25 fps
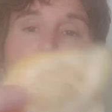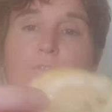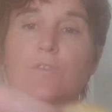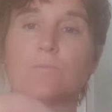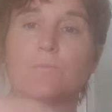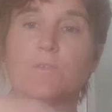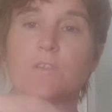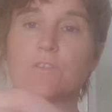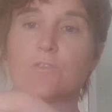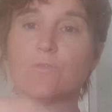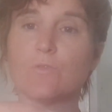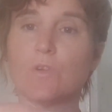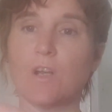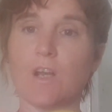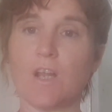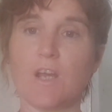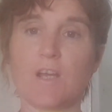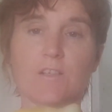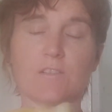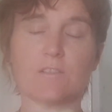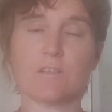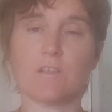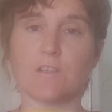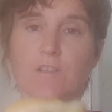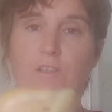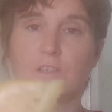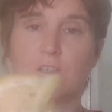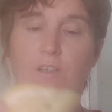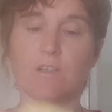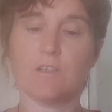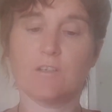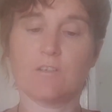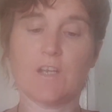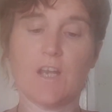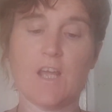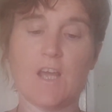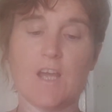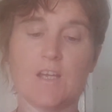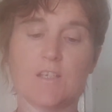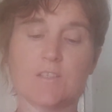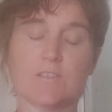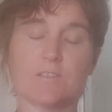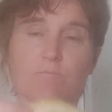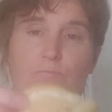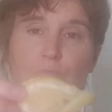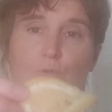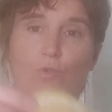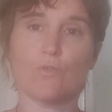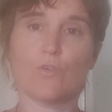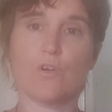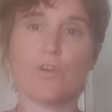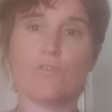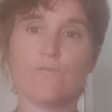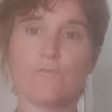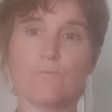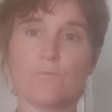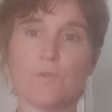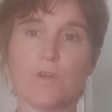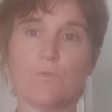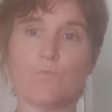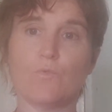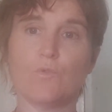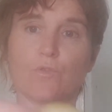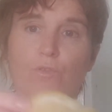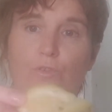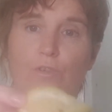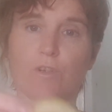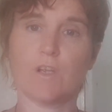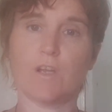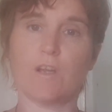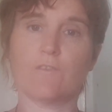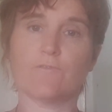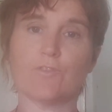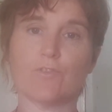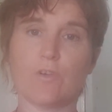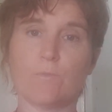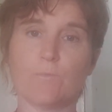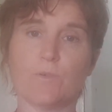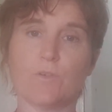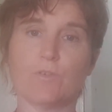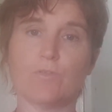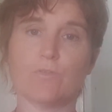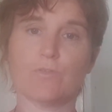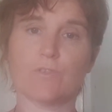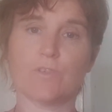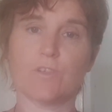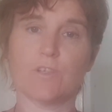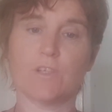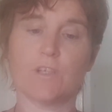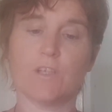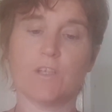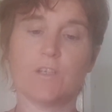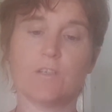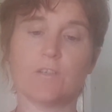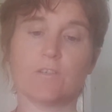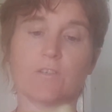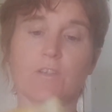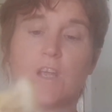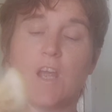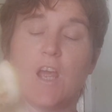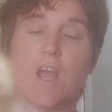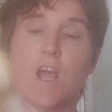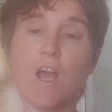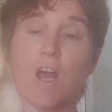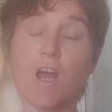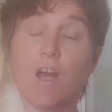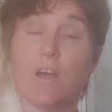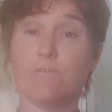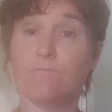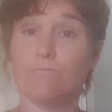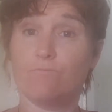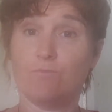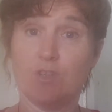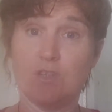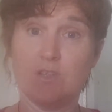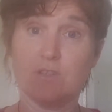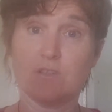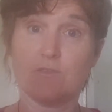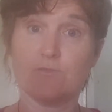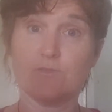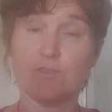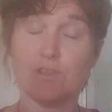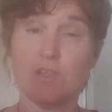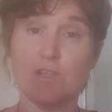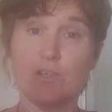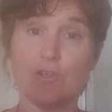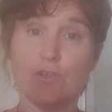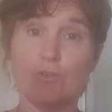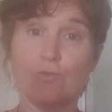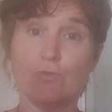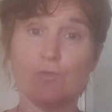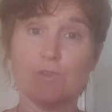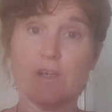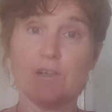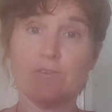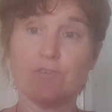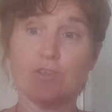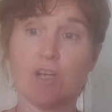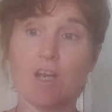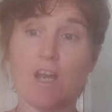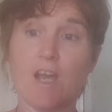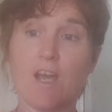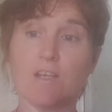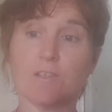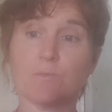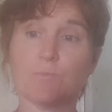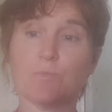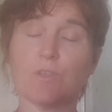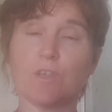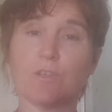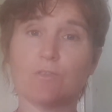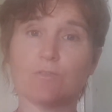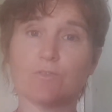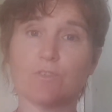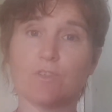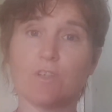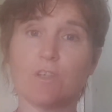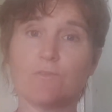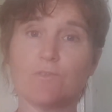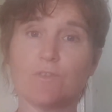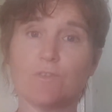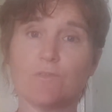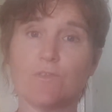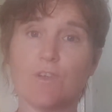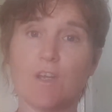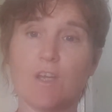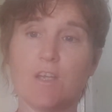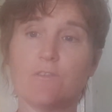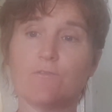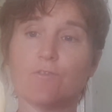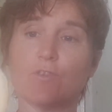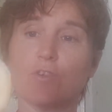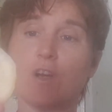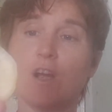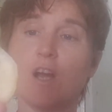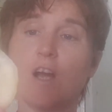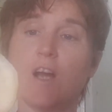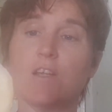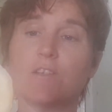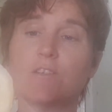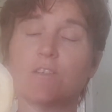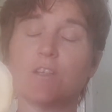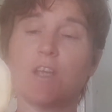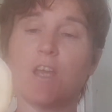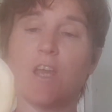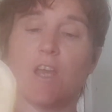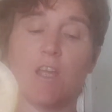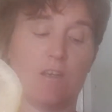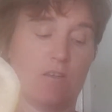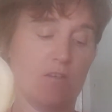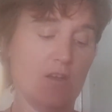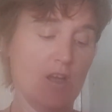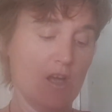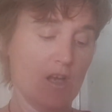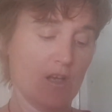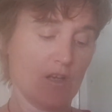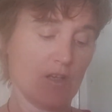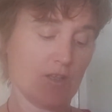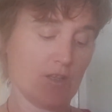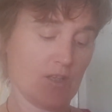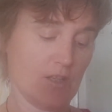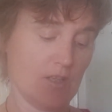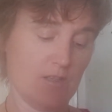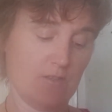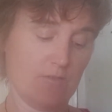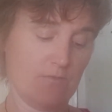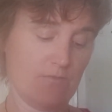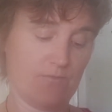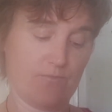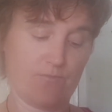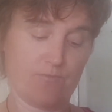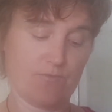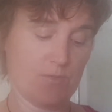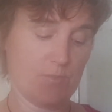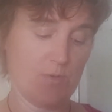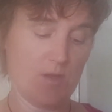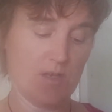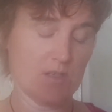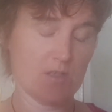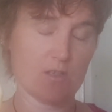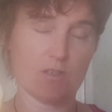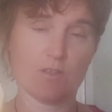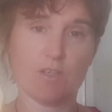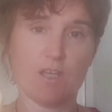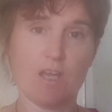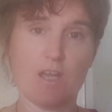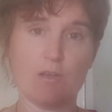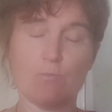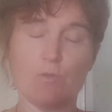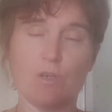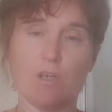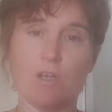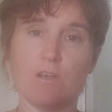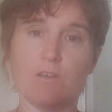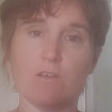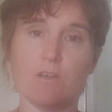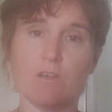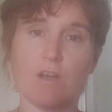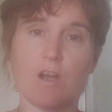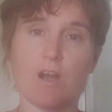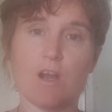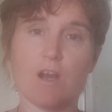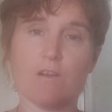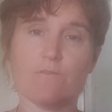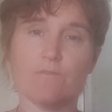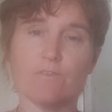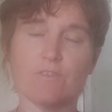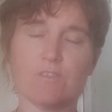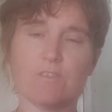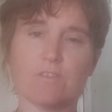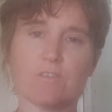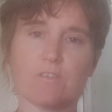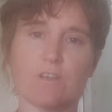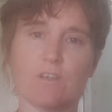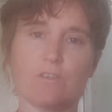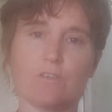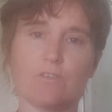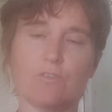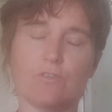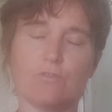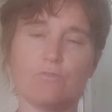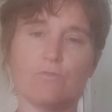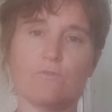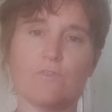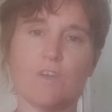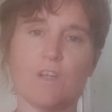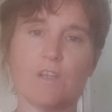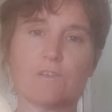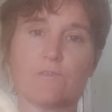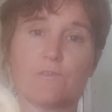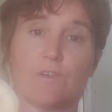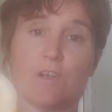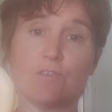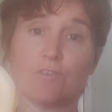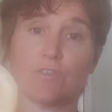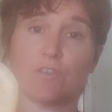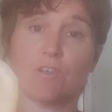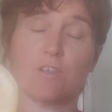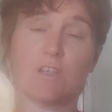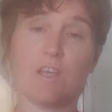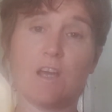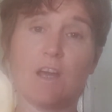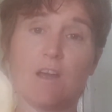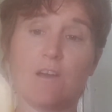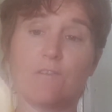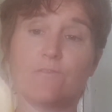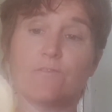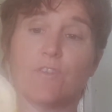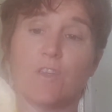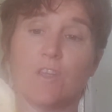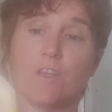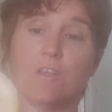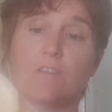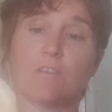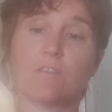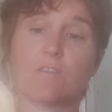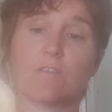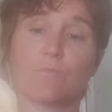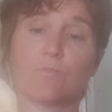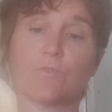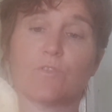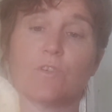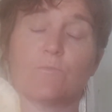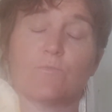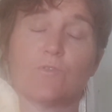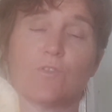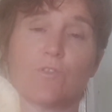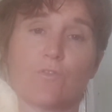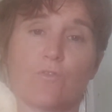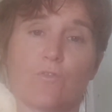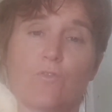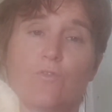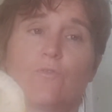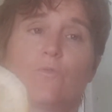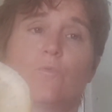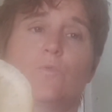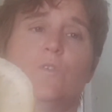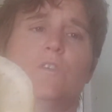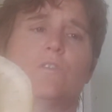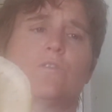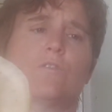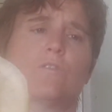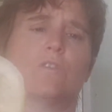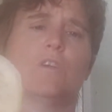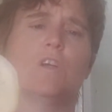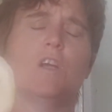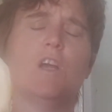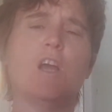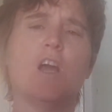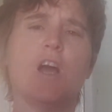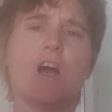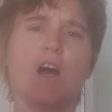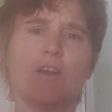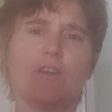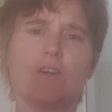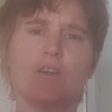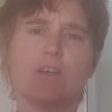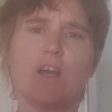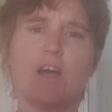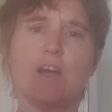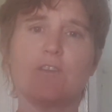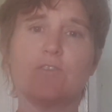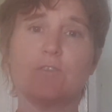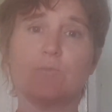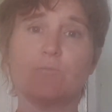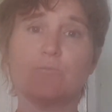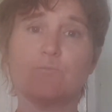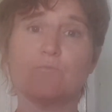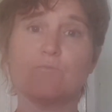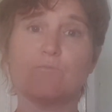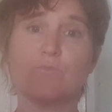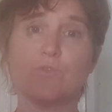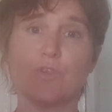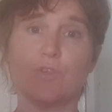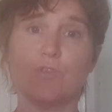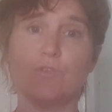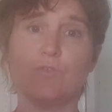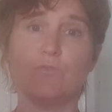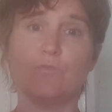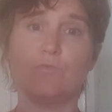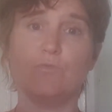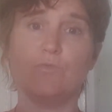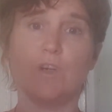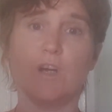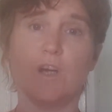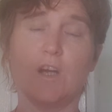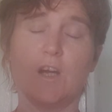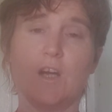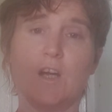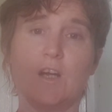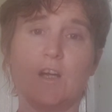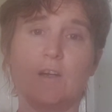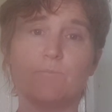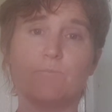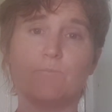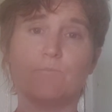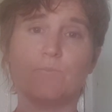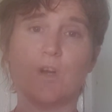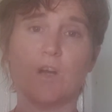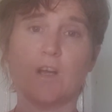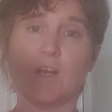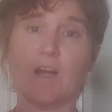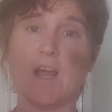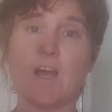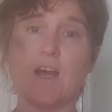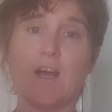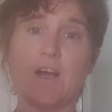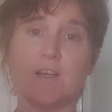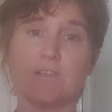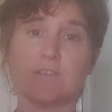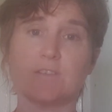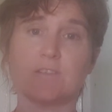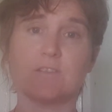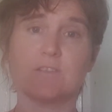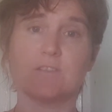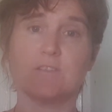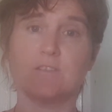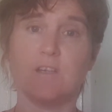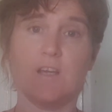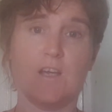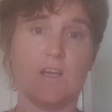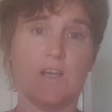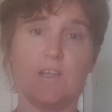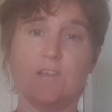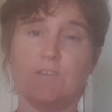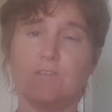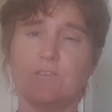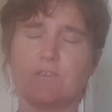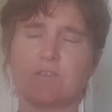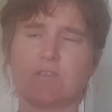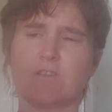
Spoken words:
them into a glass, pour over my water, have a drop of cordial in it. And these obviously cool down your glass, but they also give it a flavour. And again, depending on how many harvests I do of elderflowers, I'd have these sometimes through the winter. And I'd add them to a glass. And